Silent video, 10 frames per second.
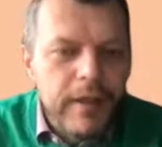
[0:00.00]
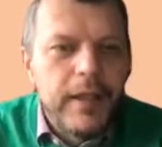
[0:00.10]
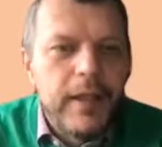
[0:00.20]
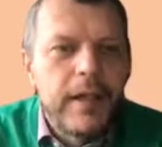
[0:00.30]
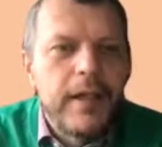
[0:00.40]

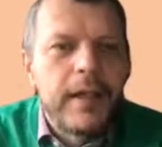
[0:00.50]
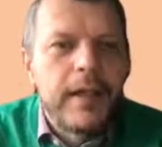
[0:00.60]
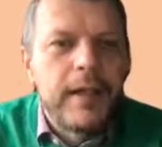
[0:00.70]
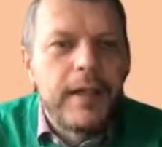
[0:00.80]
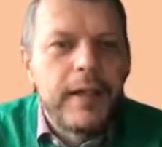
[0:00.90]

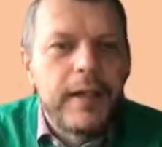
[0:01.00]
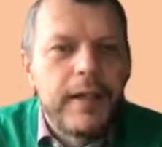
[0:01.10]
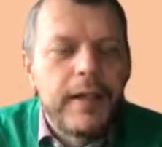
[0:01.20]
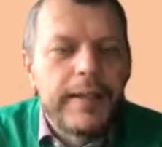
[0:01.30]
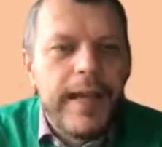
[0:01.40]

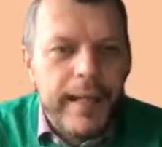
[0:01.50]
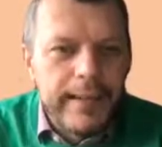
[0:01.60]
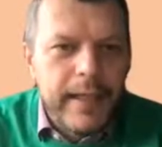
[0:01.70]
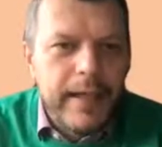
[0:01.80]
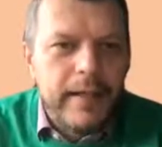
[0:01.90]
the
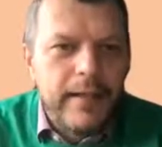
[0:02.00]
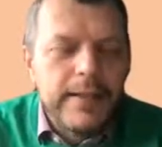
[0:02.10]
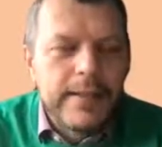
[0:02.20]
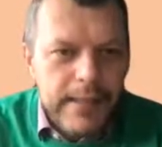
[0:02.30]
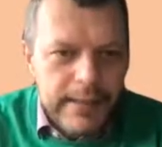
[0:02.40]
healthcare
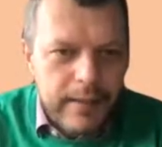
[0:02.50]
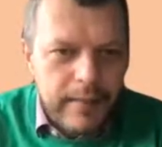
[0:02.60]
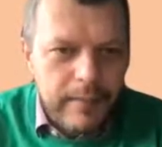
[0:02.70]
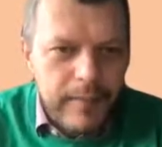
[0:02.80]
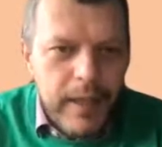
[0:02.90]

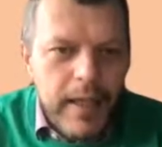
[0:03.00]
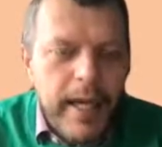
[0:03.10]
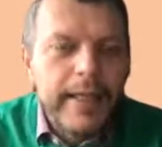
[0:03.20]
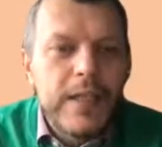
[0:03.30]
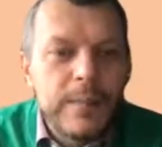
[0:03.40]
system,
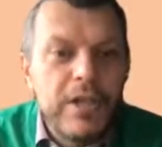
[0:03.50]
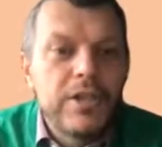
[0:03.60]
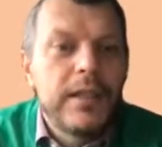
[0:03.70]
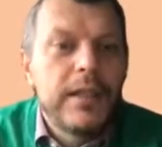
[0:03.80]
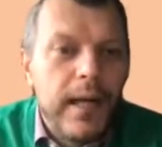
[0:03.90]
and
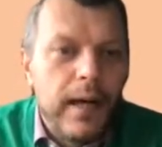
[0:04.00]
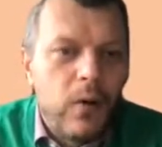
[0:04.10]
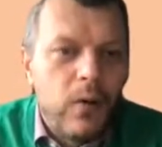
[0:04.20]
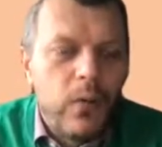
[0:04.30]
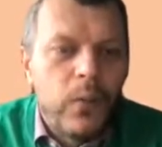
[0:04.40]
especially
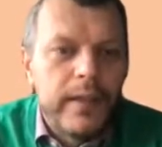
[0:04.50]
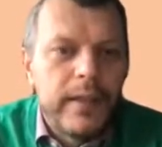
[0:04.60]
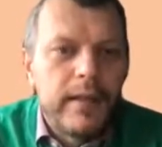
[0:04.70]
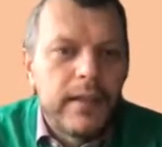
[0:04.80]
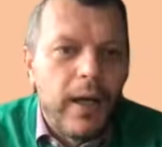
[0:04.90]
now when
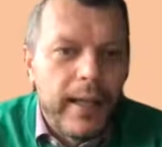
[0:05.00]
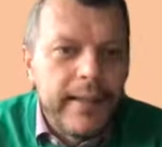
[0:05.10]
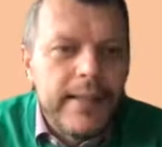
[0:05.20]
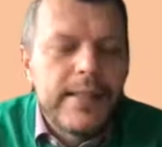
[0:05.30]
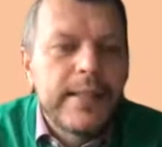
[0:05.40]
the
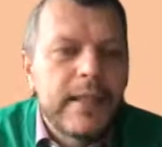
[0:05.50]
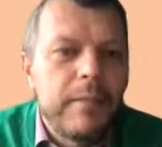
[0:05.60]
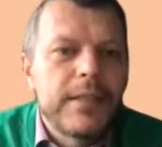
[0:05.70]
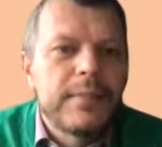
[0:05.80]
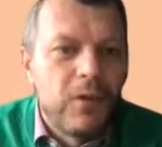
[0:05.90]
healthcare
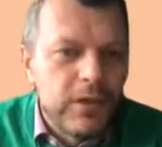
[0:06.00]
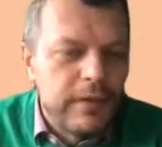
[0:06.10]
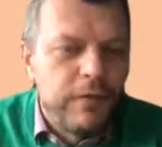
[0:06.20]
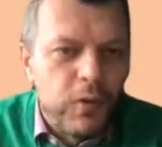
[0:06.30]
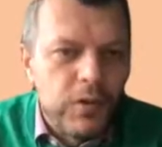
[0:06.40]
system is
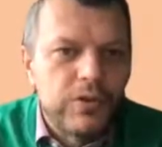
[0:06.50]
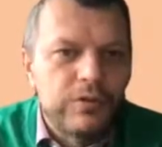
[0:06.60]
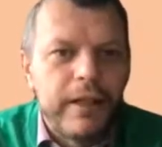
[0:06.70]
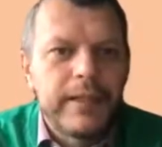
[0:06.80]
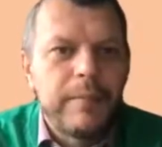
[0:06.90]
mostly focused to
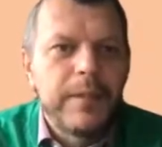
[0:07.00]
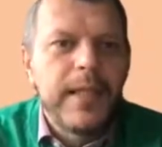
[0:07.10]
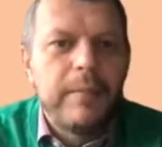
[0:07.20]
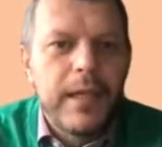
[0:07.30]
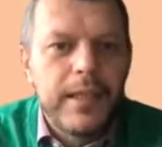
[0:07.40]
fight
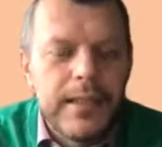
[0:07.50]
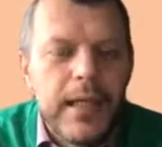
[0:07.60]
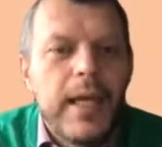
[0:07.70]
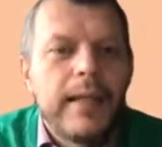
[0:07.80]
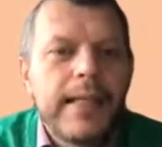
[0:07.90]
epidemics,
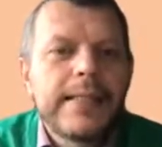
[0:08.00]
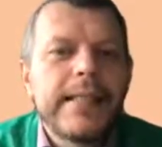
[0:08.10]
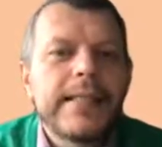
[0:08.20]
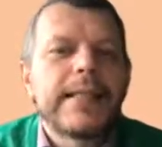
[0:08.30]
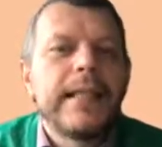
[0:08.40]
this
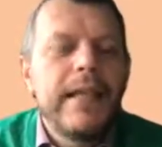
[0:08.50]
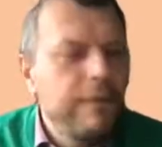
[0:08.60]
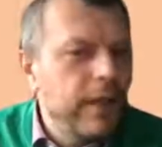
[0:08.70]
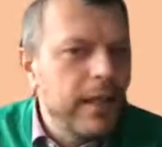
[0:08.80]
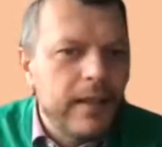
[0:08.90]
is
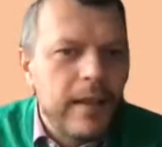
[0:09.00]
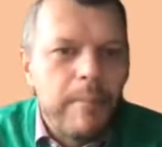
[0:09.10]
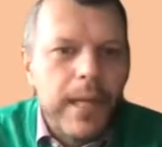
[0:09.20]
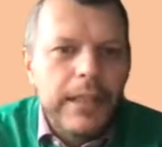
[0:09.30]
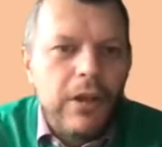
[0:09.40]
leaving
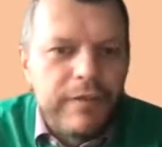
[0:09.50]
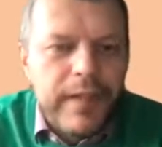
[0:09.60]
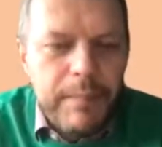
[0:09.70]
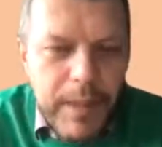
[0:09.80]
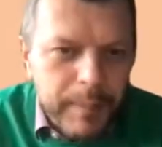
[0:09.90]
many of
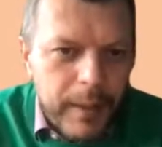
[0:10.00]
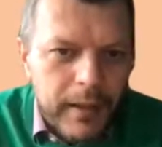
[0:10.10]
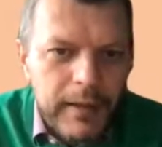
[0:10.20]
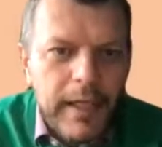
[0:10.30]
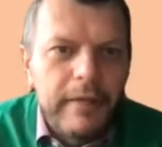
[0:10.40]
the
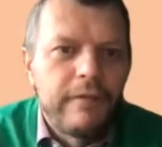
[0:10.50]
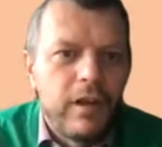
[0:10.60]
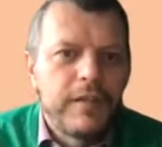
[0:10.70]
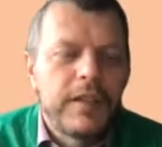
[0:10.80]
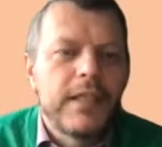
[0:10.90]
people
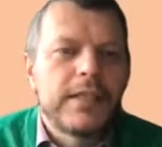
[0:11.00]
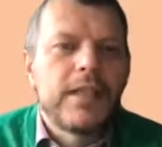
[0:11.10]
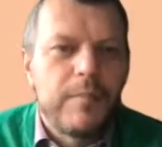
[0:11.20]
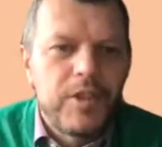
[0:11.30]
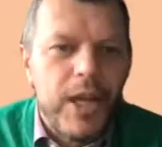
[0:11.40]
involved in this
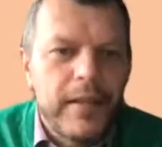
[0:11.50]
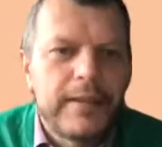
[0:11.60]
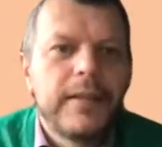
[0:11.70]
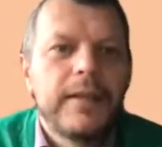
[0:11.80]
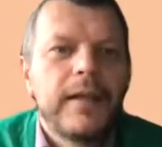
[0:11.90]

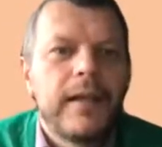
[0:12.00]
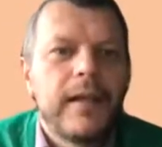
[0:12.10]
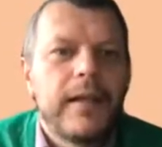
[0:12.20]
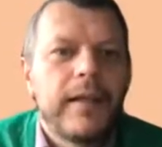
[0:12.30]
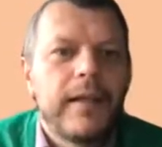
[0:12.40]
subject
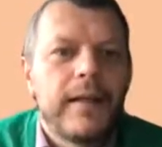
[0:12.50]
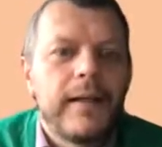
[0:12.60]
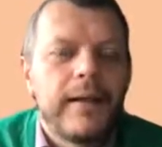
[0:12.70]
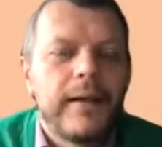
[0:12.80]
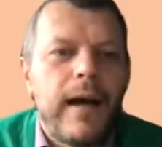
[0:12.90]

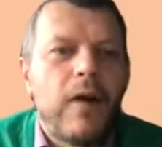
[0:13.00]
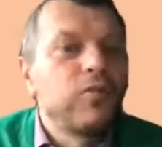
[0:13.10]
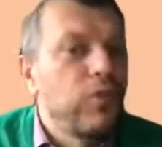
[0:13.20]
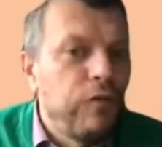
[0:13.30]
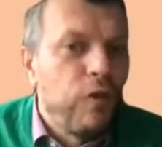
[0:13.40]

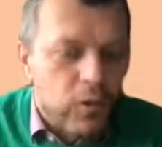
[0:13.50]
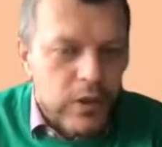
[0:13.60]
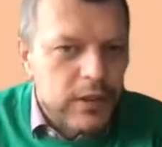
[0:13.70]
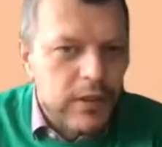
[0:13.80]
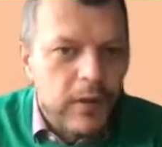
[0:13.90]
out of
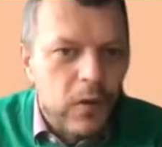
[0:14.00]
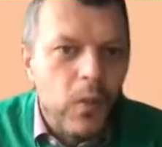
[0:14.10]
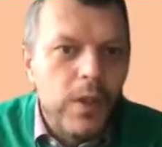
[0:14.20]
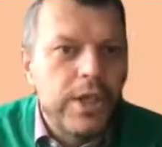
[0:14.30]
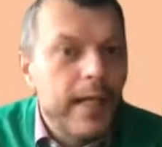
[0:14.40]
focus,
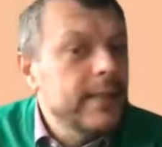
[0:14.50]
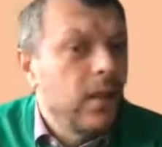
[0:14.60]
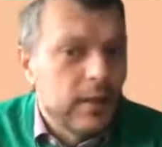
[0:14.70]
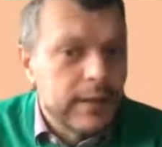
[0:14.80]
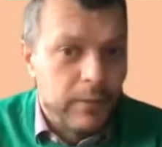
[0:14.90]
which has
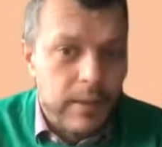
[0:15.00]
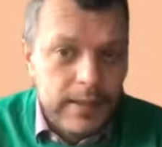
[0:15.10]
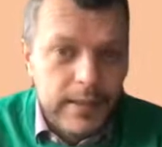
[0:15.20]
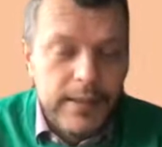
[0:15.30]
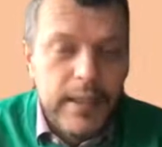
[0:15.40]

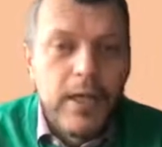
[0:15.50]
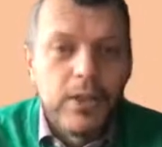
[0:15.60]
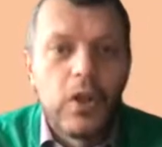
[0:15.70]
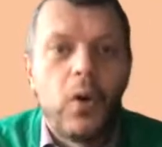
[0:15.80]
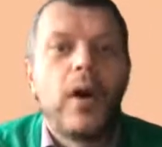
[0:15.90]
consequences.
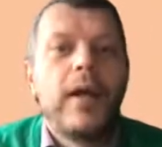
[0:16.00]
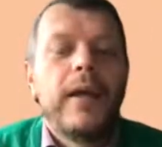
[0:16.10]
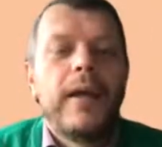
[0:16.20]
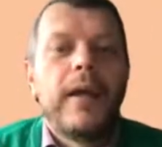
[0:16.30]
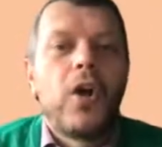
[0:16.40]
So,
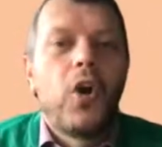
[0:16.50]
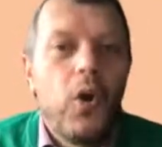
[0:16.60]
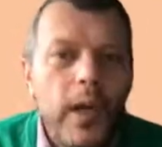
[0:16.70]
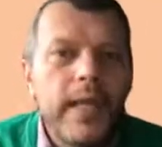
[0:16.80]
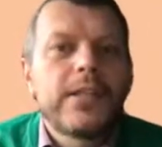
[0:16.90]

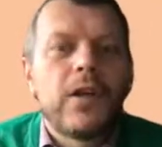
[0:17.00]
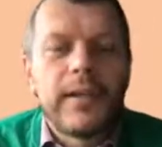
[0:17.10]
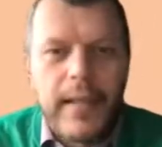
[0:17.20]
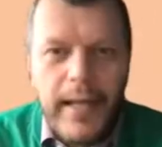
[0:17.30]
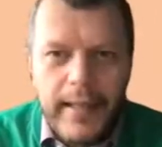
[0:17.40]
who is your
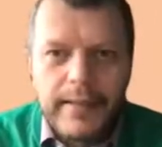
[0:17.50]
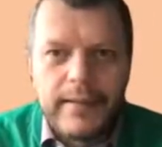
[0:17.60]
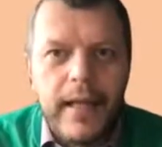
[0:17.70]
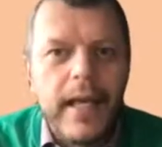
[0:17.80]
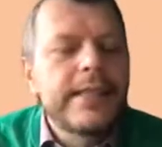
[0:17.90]

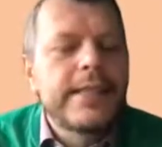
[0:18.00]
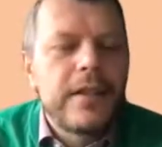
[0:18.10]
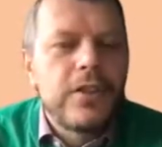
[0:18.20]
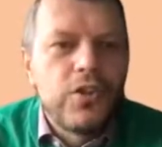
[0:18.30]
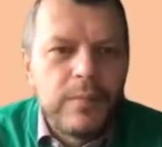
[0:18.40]
client? It
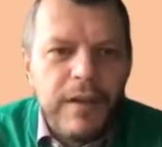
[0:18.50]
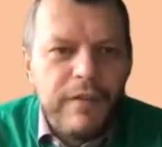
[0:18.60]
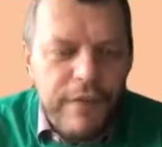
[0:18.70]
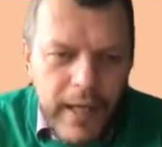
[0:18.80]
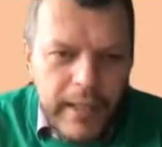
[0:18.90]
should be
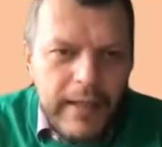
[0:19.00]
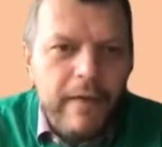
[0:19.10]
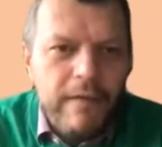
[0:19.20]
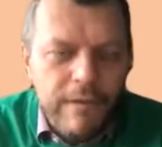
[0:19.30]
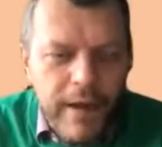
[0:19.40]

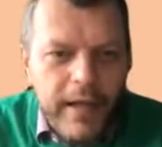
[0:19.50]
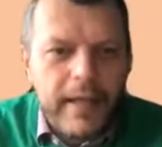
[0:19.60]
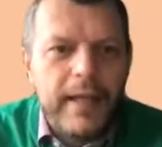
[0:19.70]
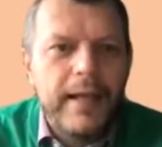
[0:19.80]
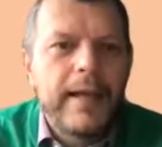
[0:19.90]
very,
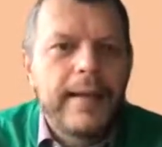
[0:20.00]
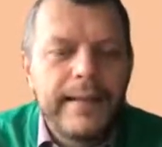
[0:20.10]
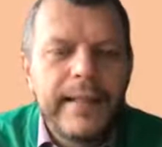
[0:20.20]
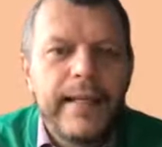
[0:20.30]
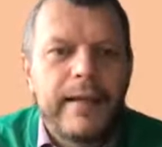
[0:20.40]
very
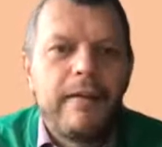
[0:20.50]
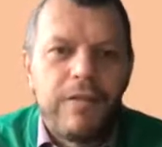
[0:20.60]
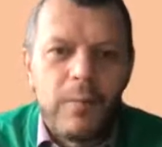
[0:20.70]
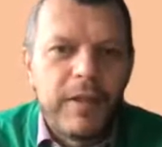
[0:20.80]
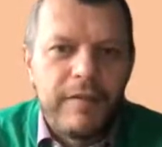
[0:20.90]
clear
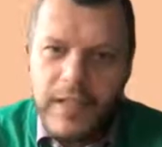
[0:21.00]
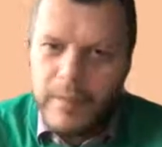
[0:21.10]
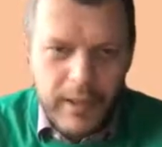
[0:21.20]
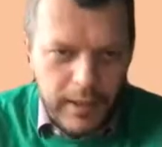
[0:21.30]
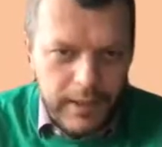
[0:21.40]
from the very
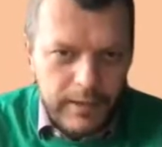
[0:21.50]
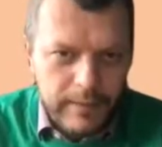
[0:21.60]
beginning.